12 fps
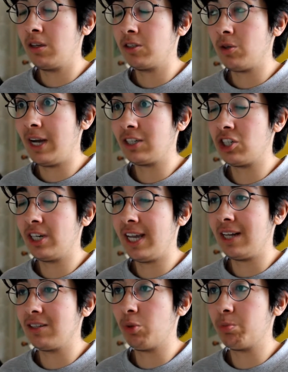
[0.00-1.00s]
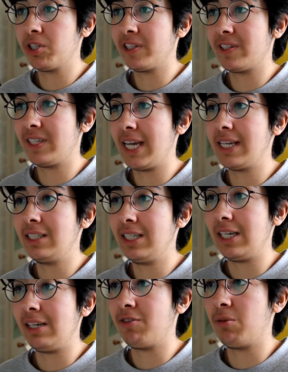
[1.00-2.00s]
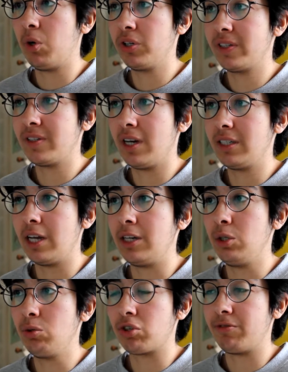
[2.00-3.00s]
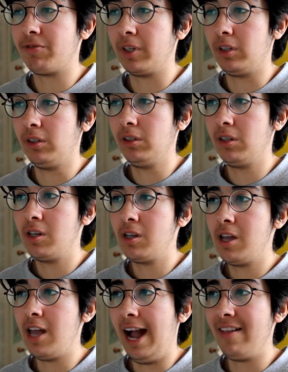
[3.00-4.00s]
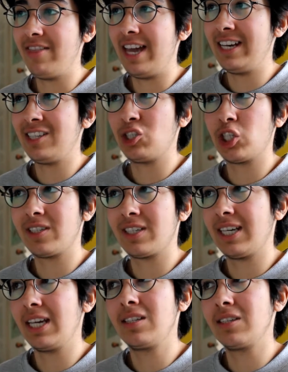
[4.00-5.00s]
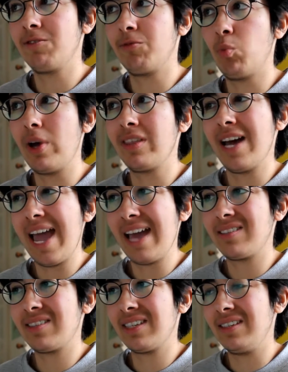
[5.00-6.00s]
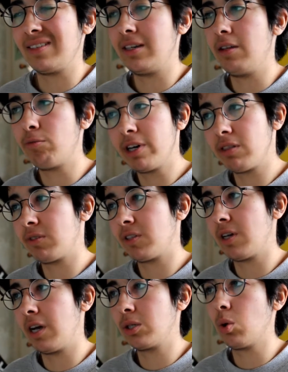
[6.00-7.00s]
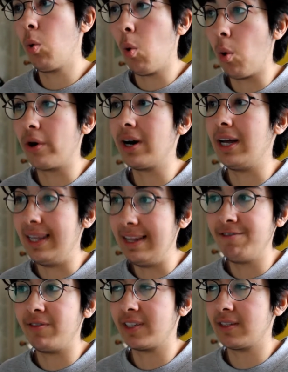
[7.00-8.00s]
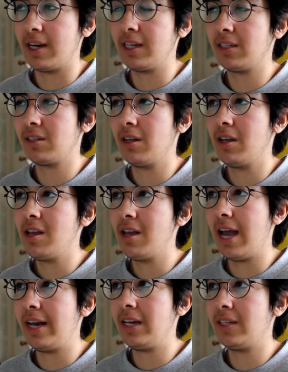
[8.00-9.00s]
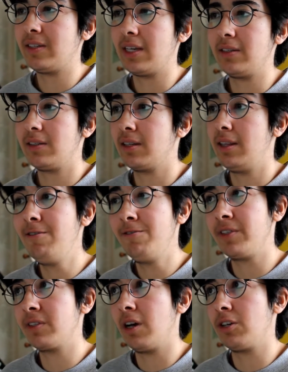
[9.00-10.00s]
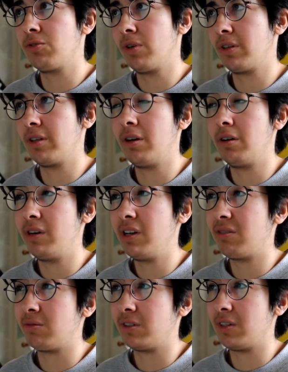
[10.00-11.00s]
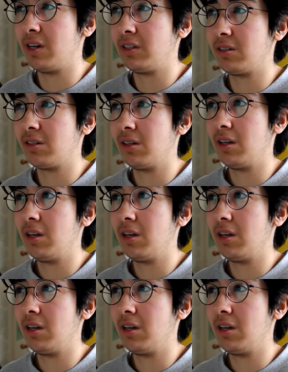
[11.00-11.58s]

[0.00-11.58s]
So actually it has options C and D for monocyte and neutrophil, and then it's just a case of whether S is an erythrocyte or a lymphocyte. And it says it's a lymphocyte rather than an erythrocyte.